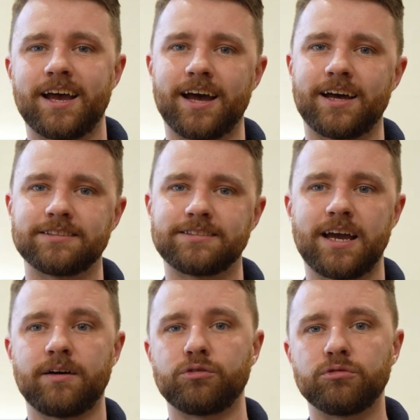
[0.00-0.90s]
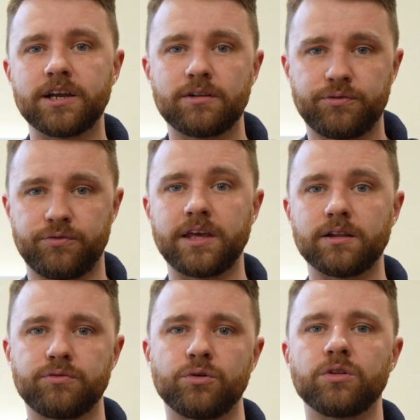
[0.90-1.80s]
and have a real
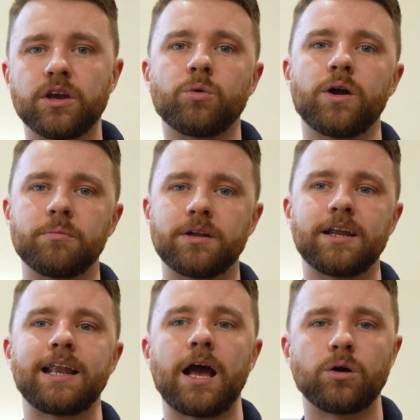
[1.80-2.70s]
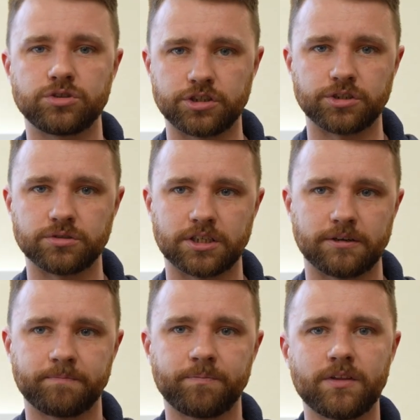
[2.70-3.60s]
feel for the equipment and how to use
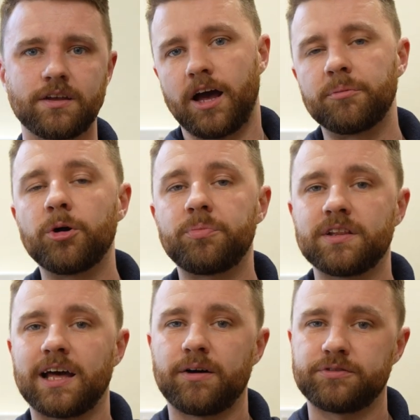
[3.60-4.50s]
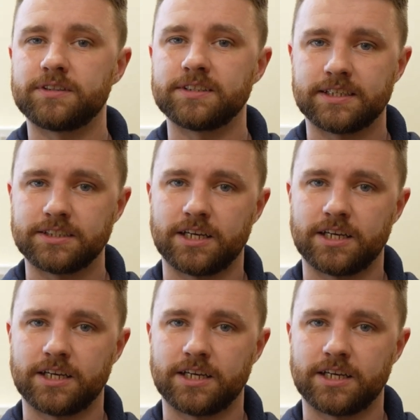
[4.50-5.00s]
it. I'm hoping that after today's